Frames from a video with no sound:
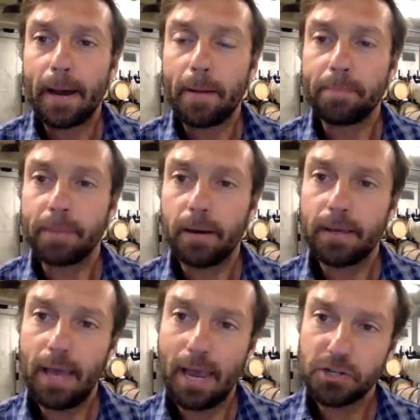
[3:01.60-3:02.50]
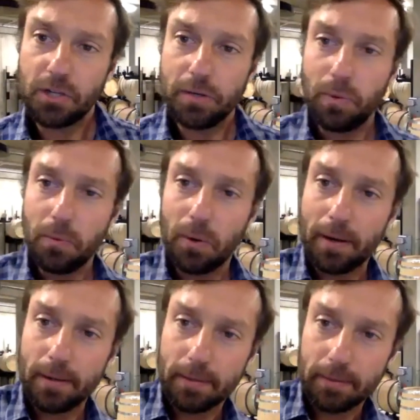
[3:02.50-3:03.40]
Occasionally we
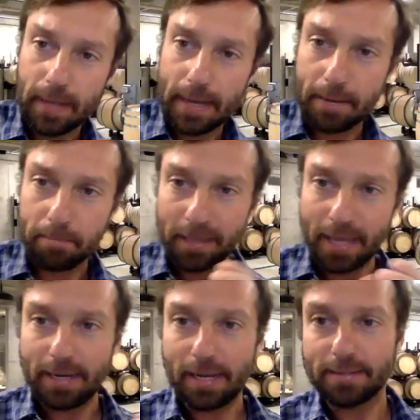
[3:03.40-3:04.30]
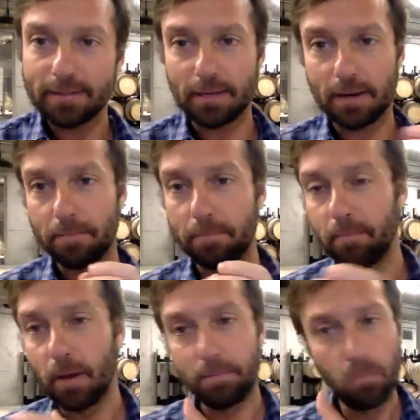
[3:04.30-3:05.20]
will blend in some
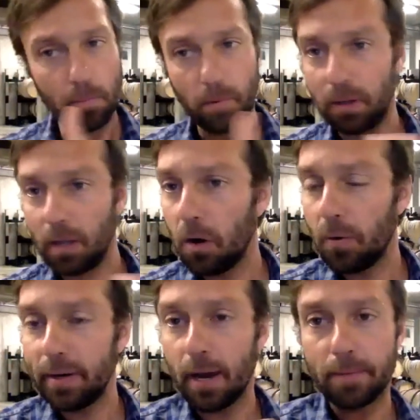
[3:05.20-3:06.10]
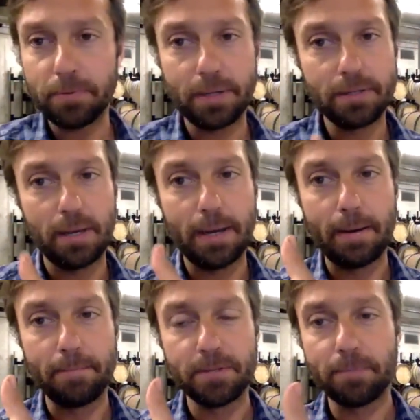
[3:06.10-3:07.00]
like more Merlot in options,
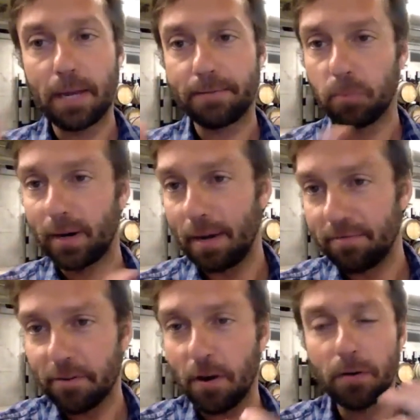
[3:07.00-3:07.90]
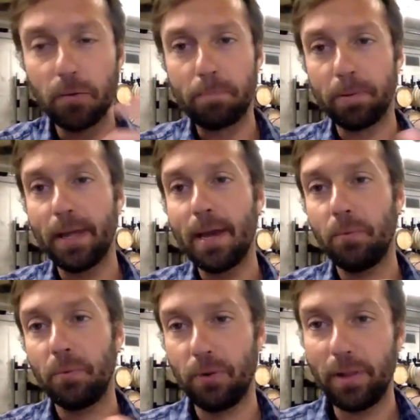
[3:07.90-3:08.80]
sometimes more Cab Franc. We play with
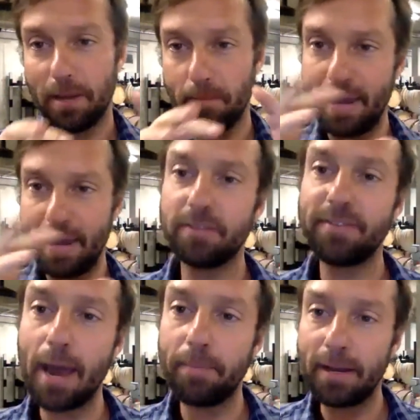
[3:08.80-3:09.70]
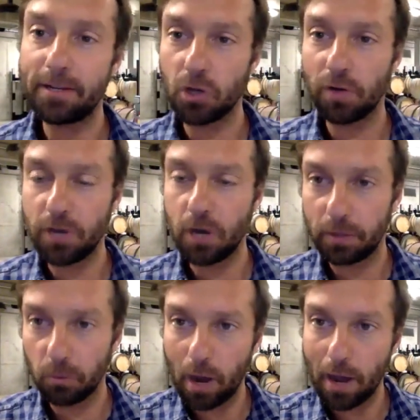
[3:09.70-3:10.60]
really a base of Cabernet Sauvignon with the
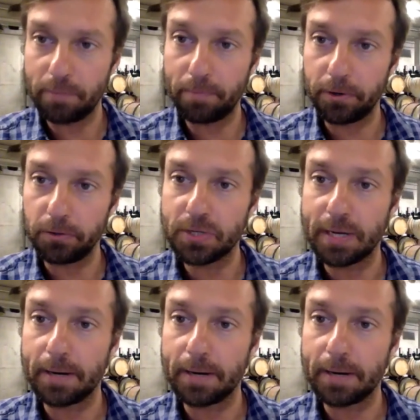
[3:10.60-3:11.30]
wine we produce here.